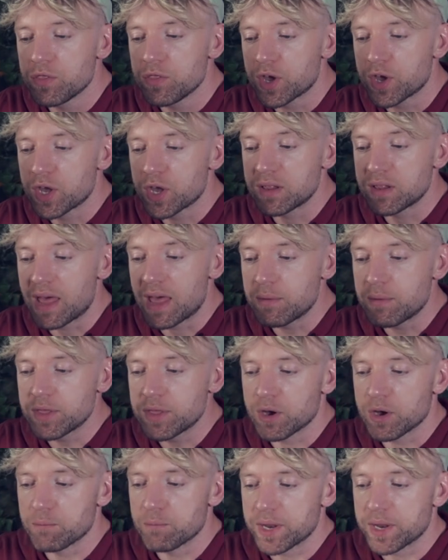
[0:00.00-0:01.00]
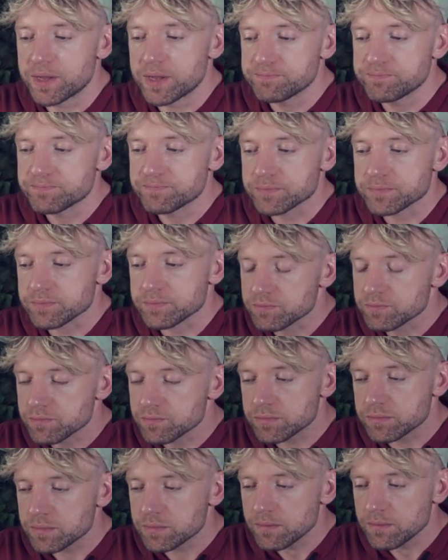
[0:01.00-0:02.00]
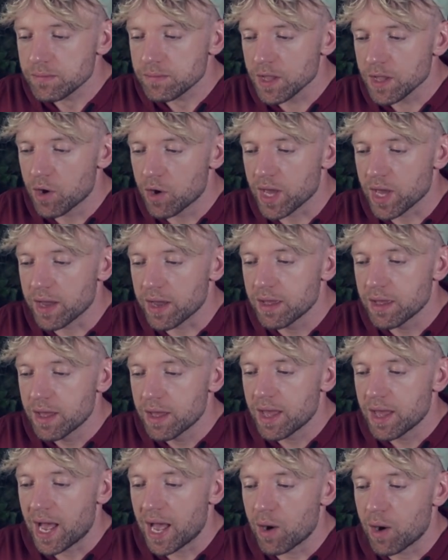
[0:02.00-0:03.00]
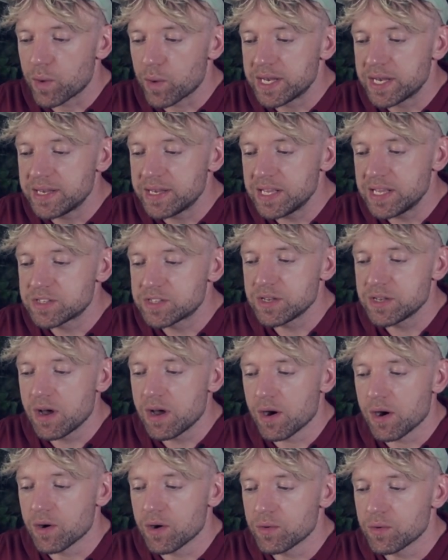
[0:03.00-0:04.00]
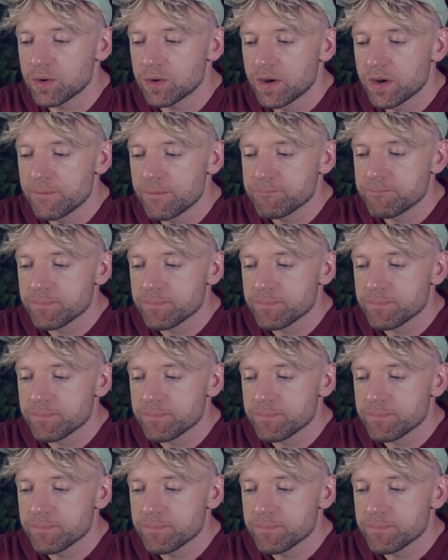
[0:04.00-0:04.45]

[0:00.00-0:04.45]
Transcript: the name of the company. Okay. And we need to know,